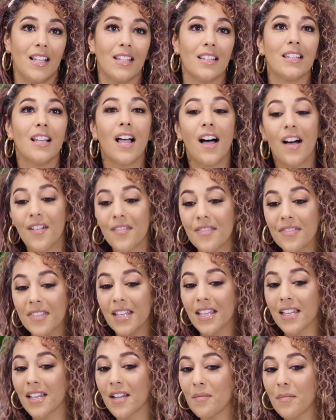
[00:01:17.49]
love
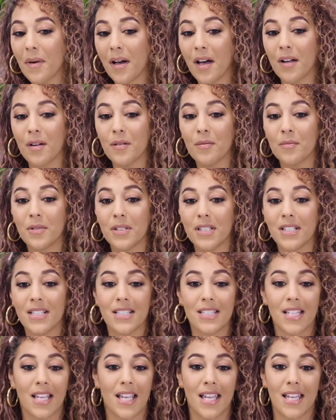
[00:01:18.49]
thinking about what
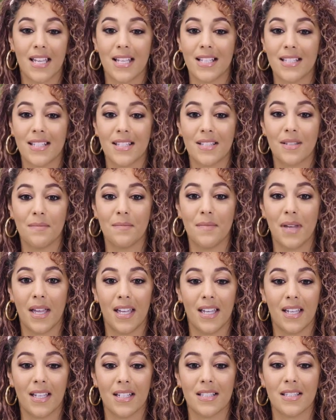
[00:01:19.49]
it takes to
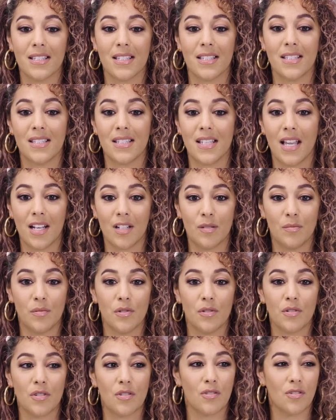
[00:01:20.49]
make a
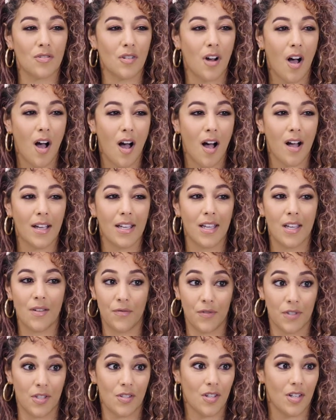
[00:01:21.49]
sustainable, strong
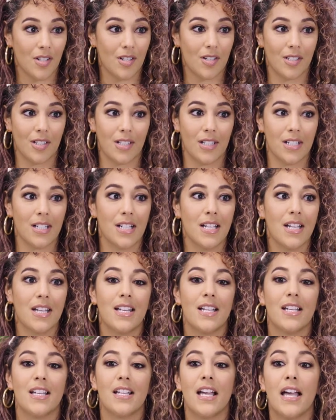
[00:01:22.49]
infrastructure
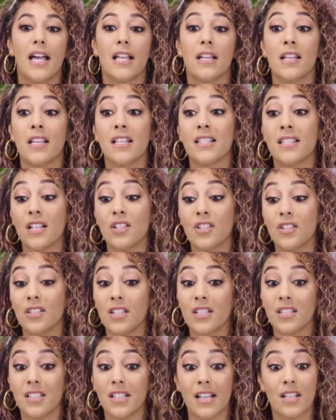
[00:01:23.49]
and
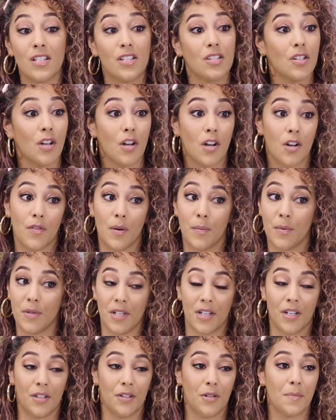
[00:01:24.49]
essentially to like serve a
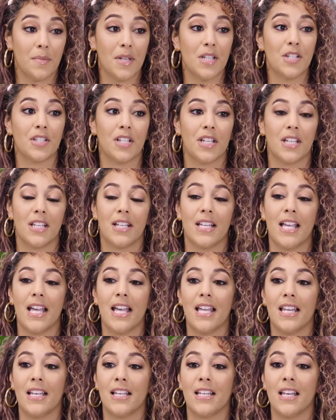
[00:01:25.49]
particular mission
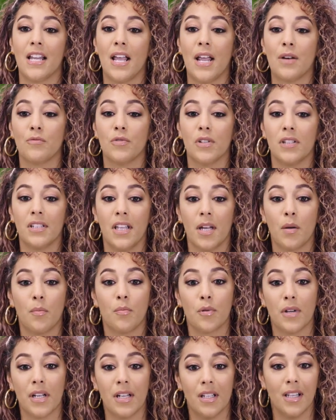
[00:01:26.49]
and really like
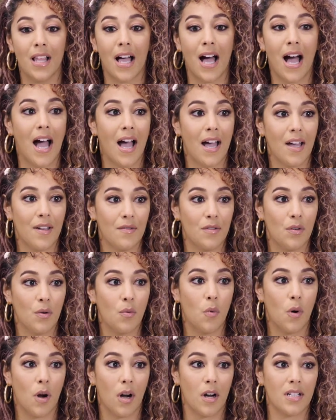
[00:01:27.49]
bring alive the
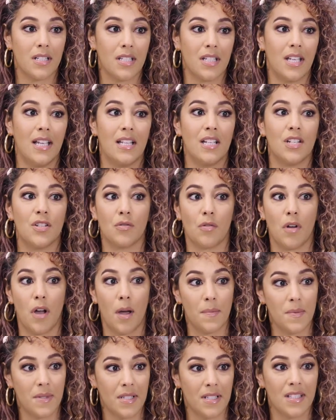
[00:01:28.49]
work to
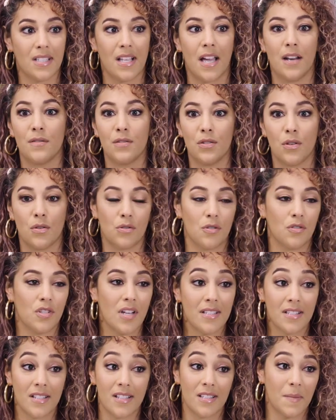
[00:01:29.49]
interrupt inside of social
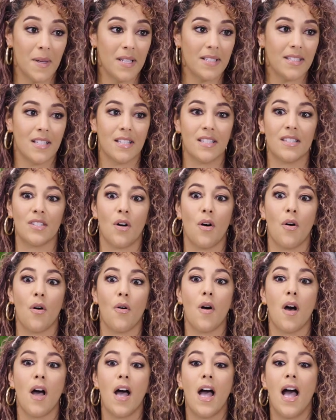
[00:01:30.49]
justice spaces.
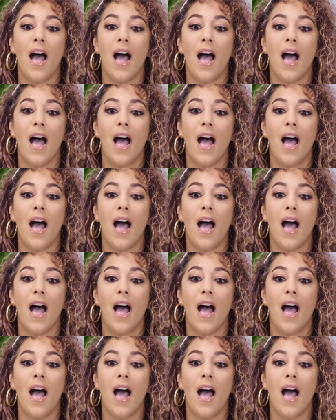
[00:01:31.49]
So